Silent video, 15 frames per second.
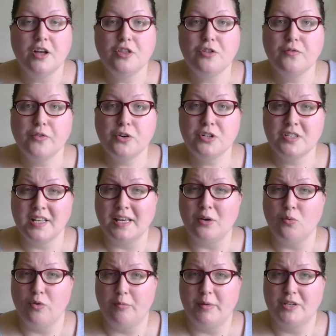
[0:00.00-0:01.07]
The first
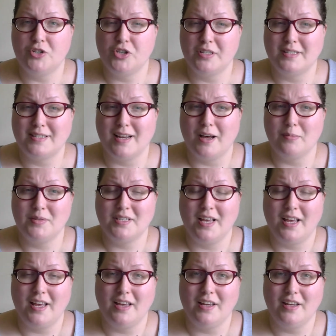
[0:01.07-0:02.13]
thing women should stop
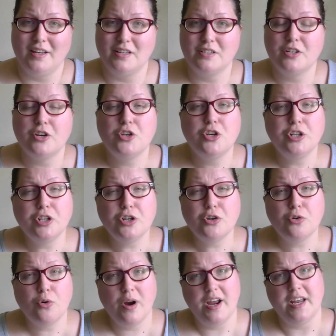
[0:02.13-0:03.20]
saying is, "You look
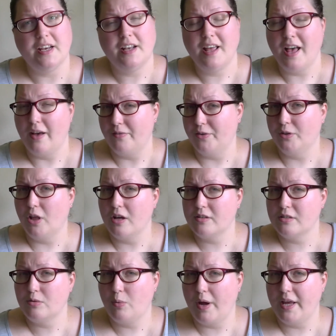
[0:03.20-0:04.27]
great. Have you
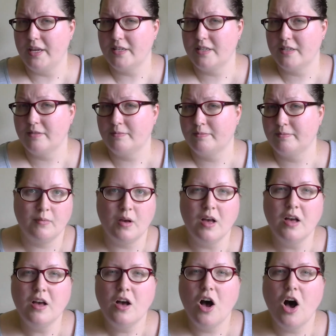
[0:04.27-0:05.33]
lost weight?"
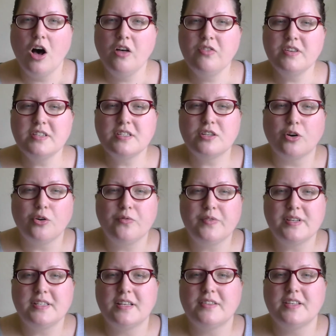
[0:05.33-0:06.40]
On the
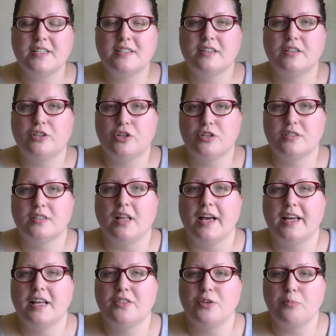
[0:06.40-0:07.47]
surface, this looks
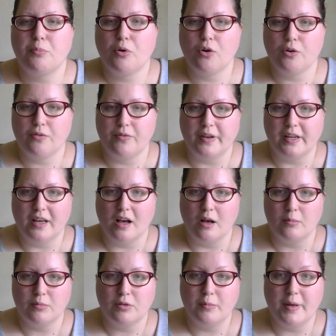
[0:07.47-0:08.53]
like the perfect
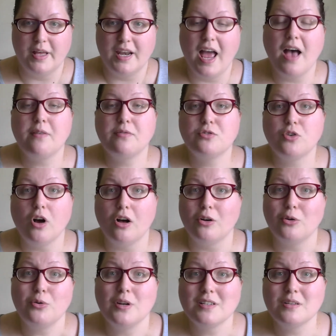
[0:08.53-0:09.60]
compliment. After all,
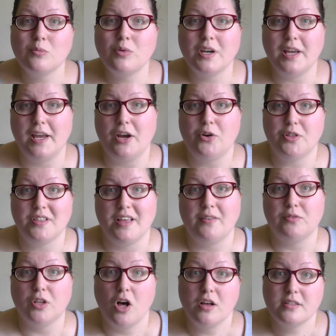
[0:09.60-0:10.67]
who doesn't want to hear that they've
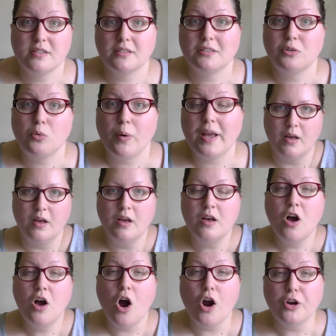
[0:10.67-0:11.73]
lost a little weight?
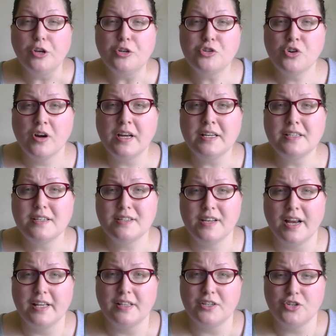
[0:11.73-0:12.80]
Are you trying to
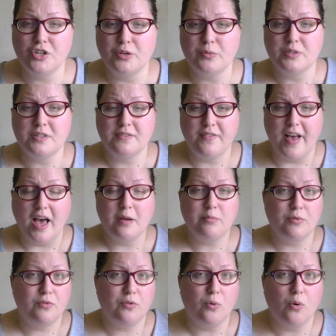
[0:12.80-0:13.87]
say that she was fat
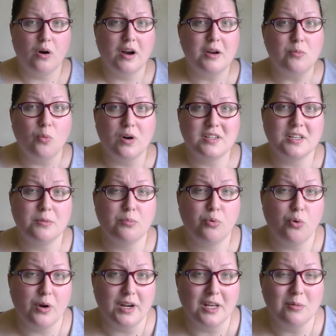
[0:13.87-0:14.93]
before and wasn't
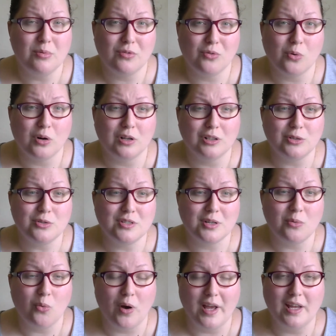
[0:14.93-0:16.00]
pretty before losing
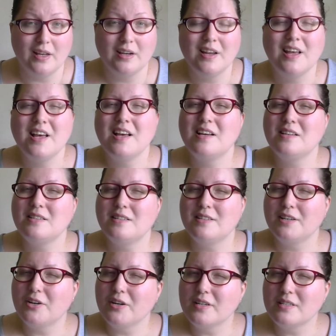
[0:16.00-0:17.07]
weight?
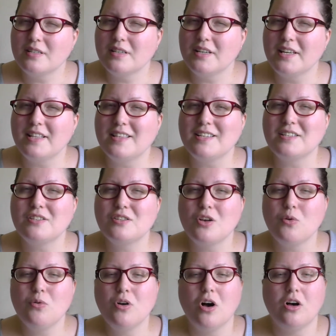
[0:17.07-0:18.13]
Seriously, this
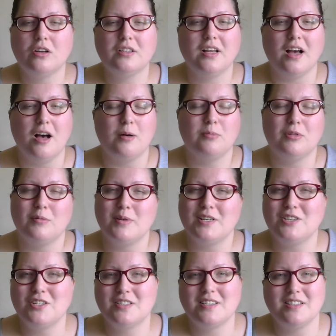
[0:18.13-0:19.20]
so-called compliment
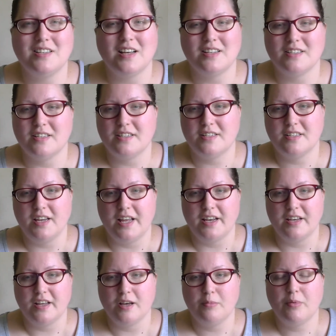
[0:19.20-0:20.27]
just doesn't
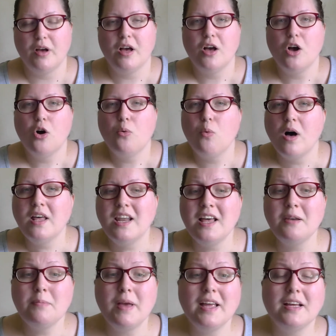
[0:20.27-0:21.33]
stand up. Why
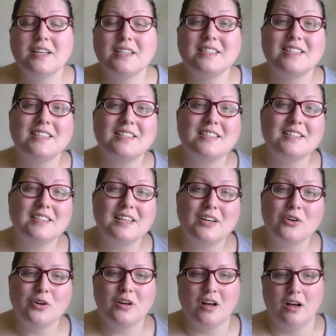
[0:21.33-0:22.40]
not make a
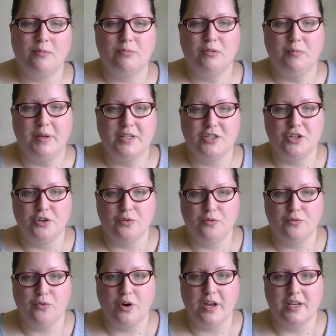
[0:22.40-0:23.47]
sincere compliment to your
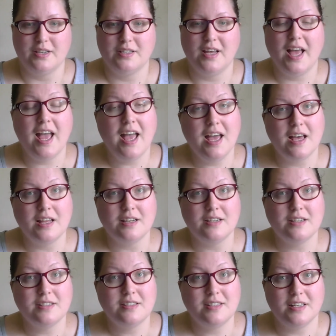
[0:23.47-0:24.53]
friend and
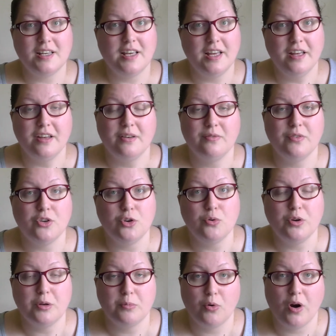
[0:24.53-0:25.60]
see if you
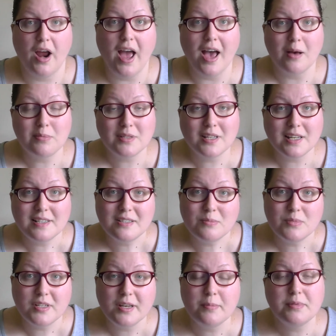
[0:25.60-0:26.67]
could perhaps get
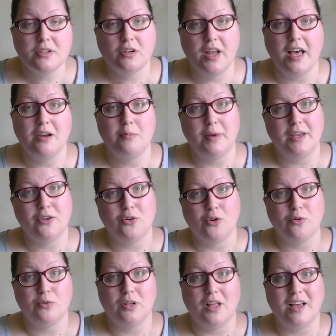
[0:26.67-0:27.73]
some tips on how to make
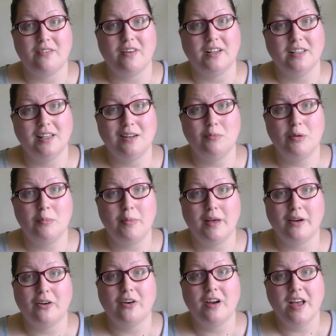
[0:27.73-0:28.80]
your own life a little bit
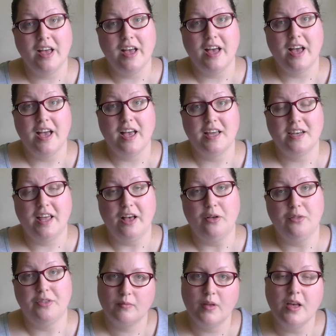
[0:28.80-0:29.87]
better and
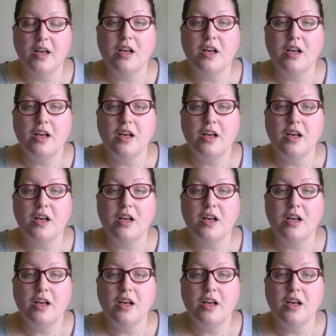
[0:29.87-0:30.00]
healthier